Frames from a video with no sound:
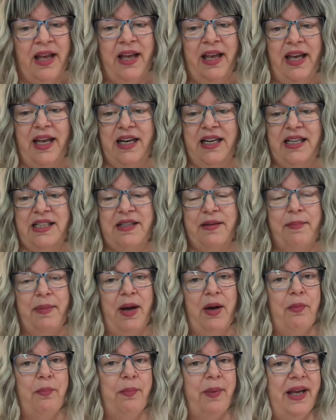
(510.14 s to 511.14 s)
It is
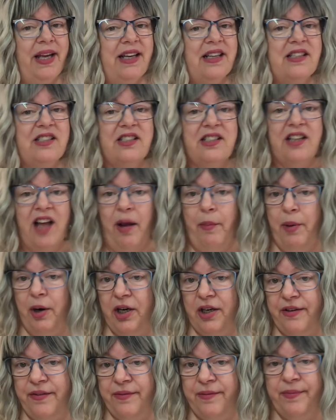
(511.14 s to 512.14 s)
about being
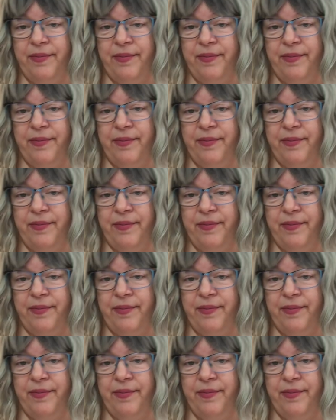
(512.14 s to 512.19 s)
stubborn